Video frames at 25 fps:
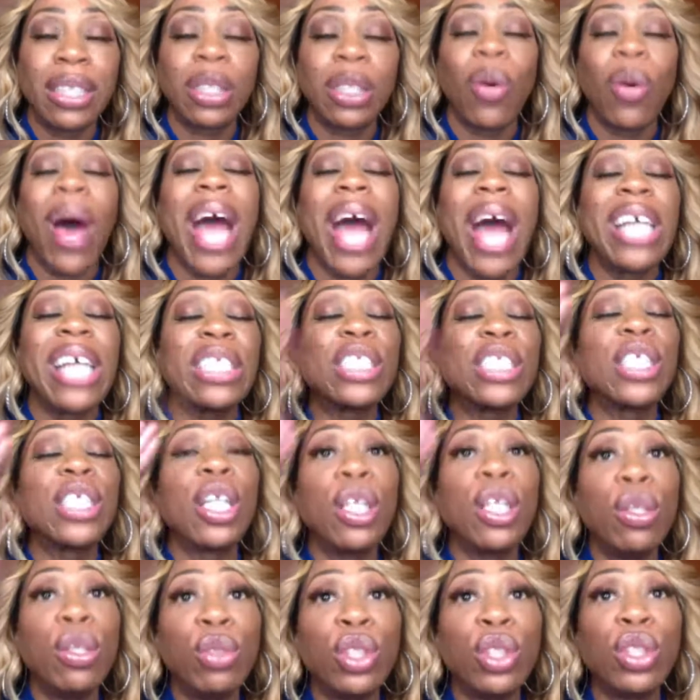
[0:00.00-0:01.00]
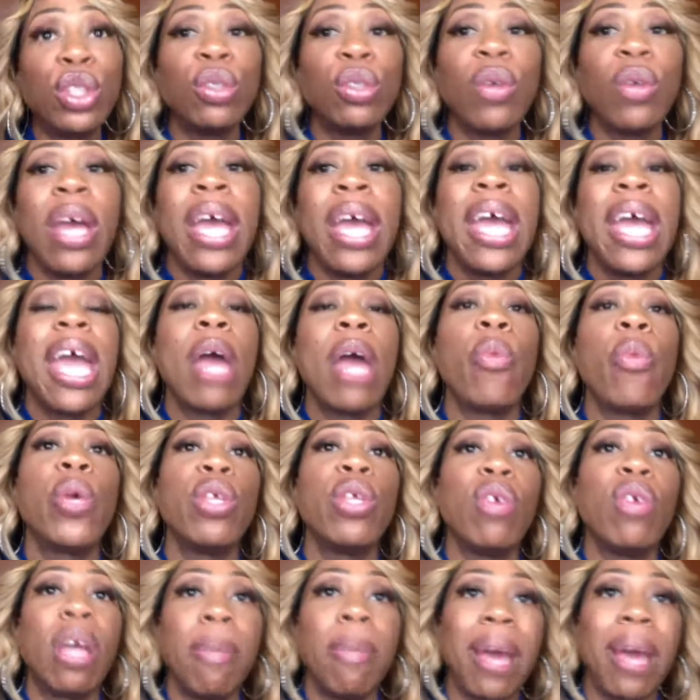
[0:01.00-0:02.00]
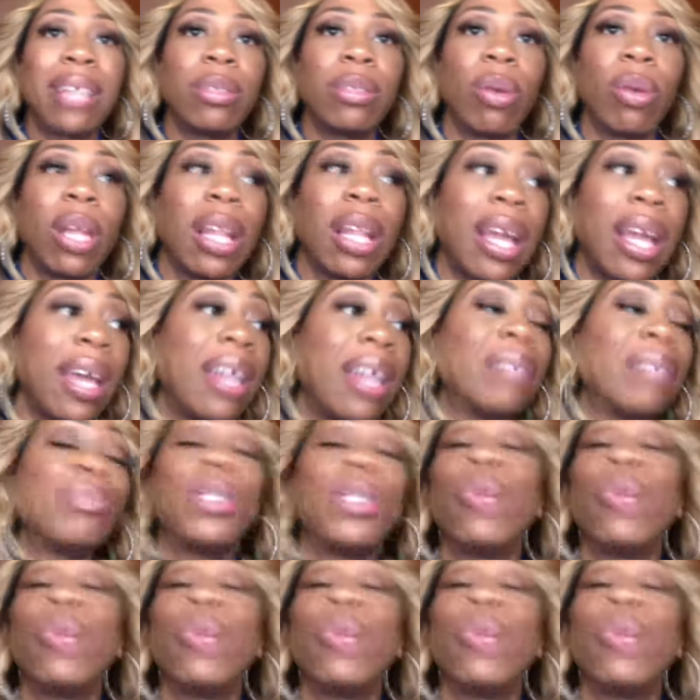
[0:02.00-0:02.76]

So I salute you. And when you get back to Atlanta,